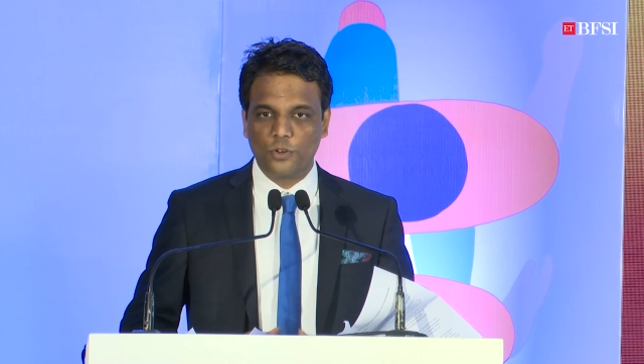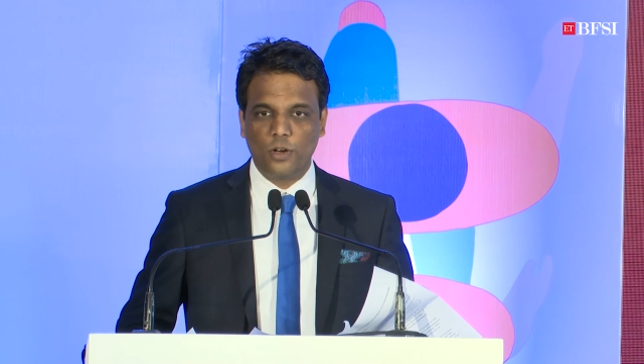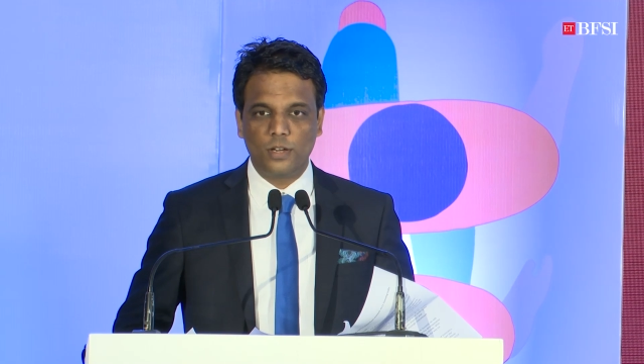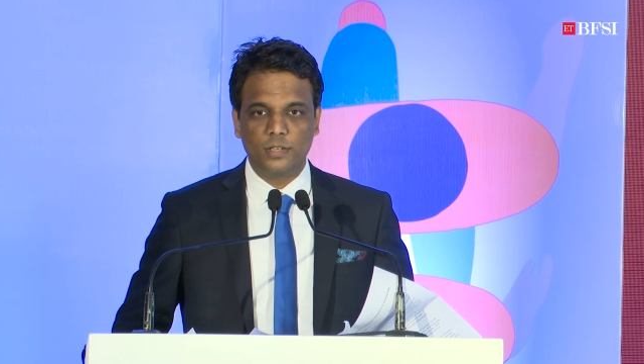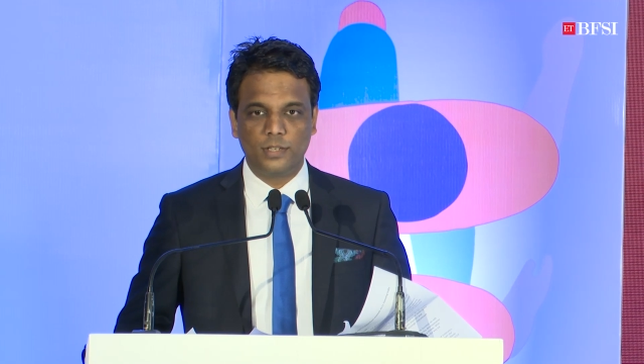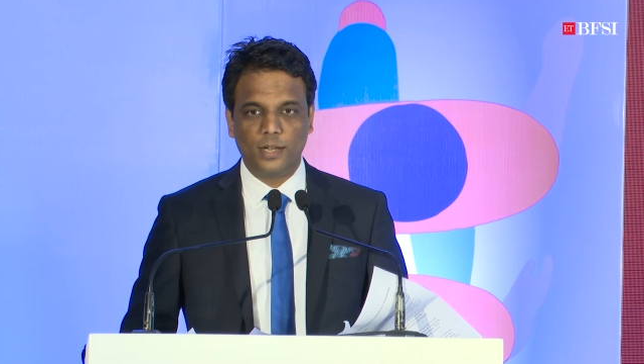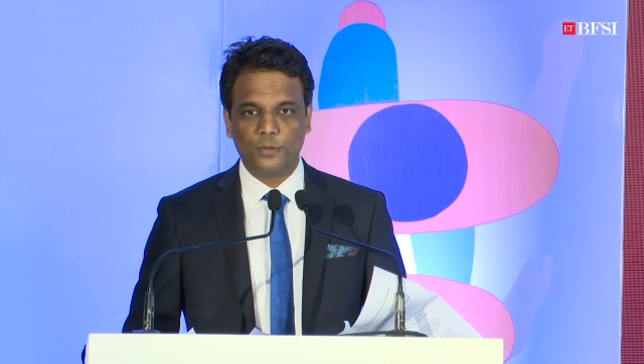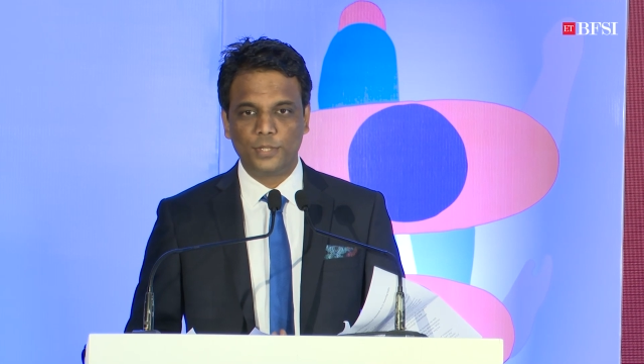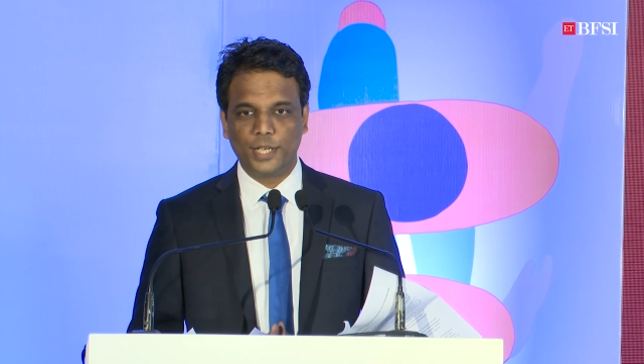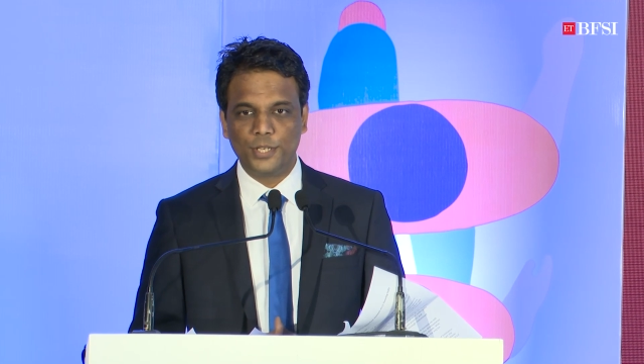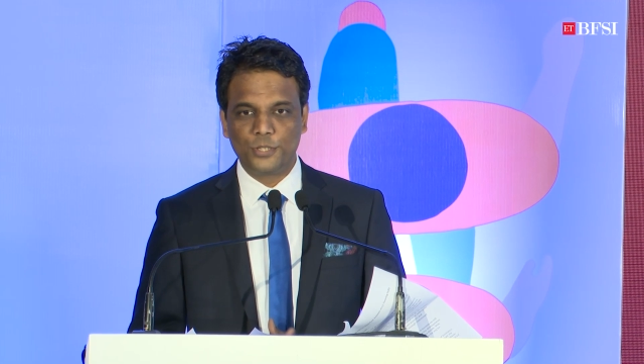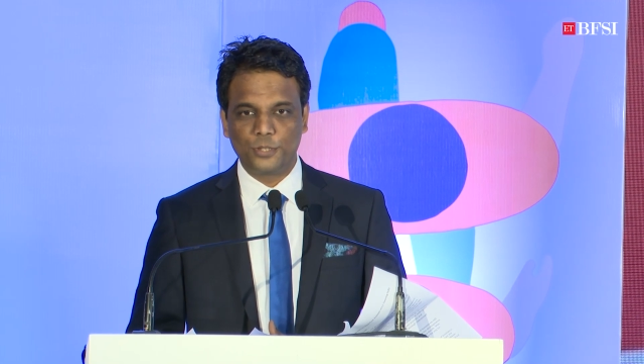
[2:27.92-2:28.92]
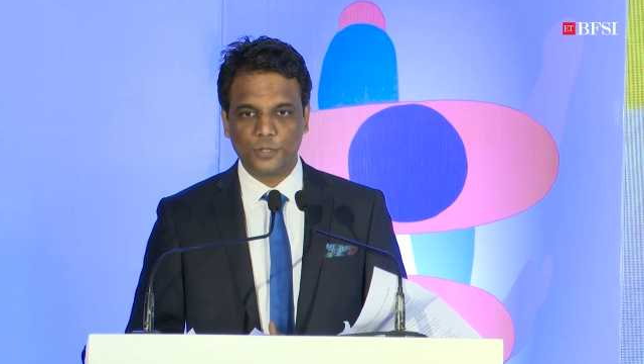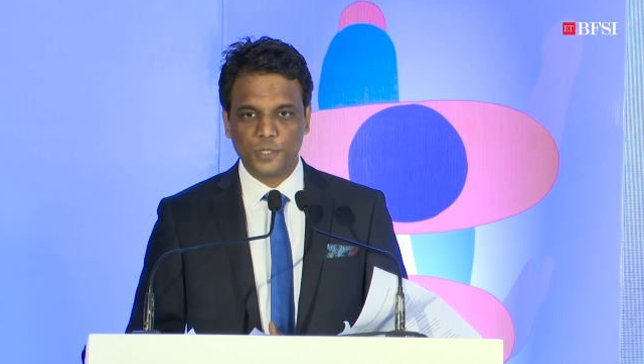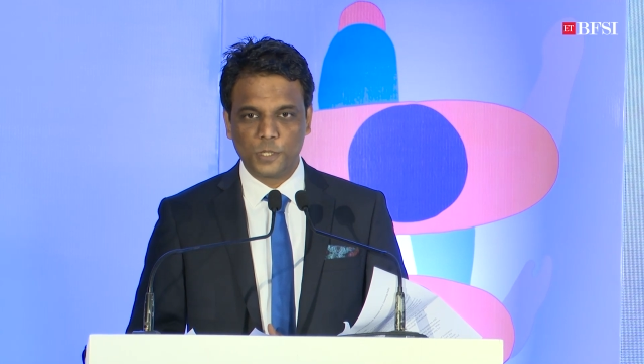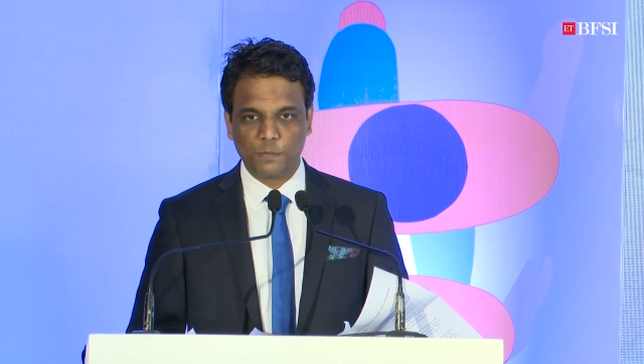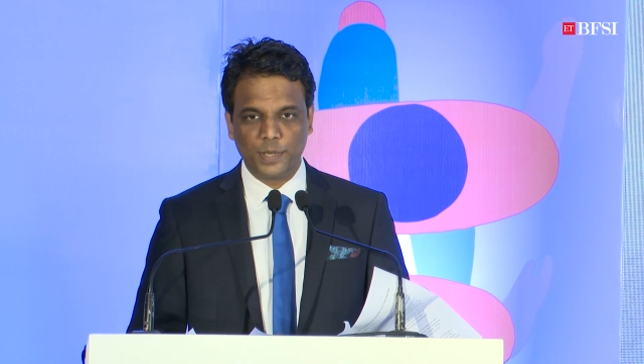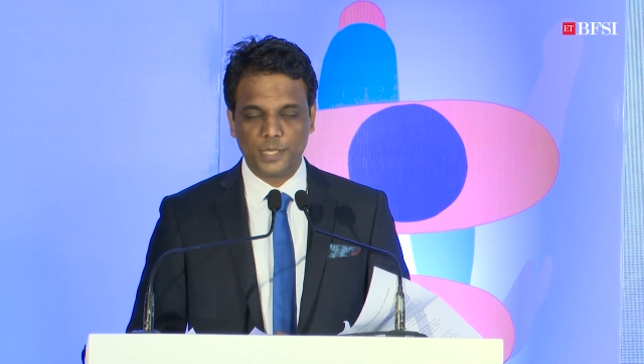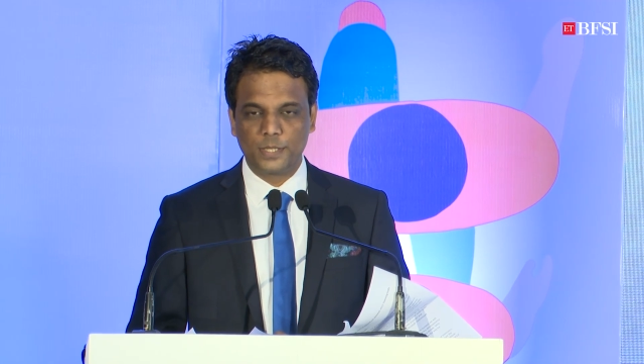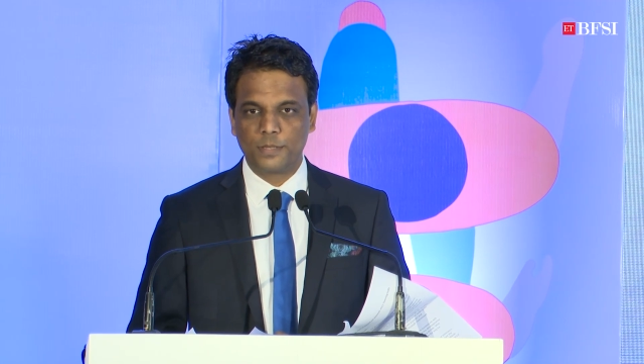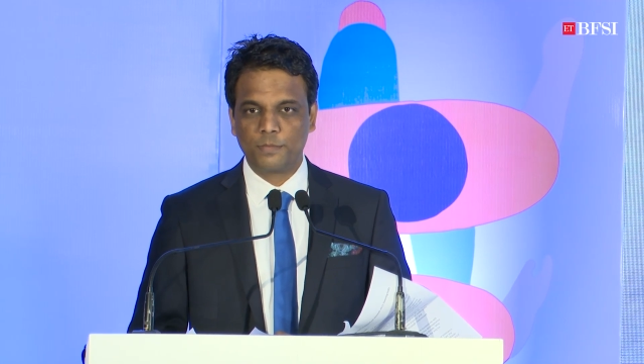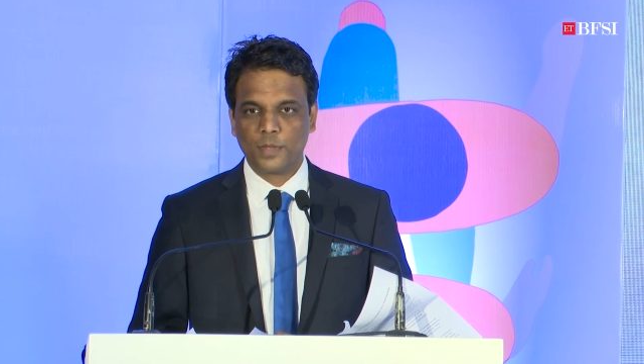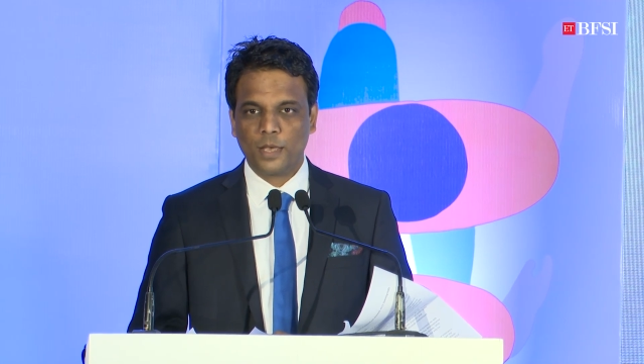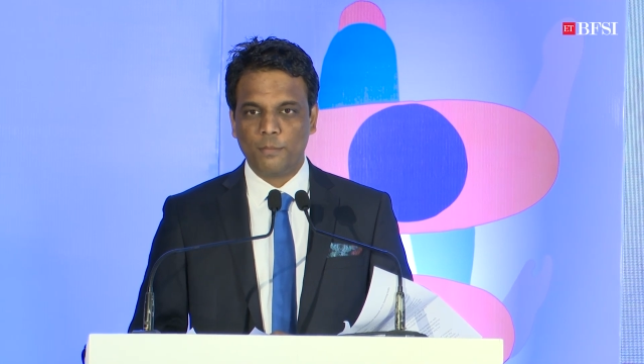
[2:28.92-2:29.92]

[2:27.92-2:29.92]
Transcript: corner on the insurance space